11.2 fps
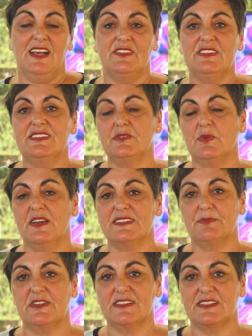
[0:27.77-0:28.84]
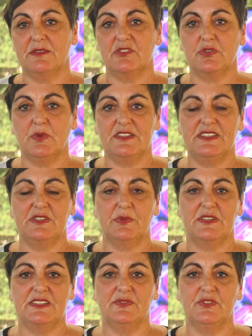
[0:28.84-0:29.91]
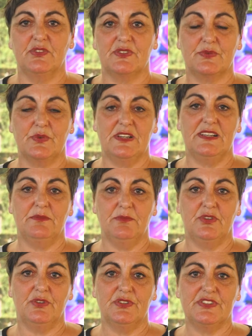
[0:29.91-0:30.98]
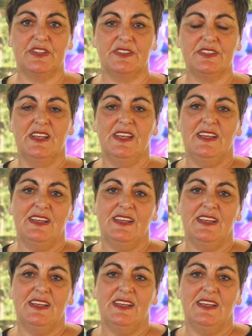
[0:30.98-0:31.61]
and this is where spring summer 2024 is really important,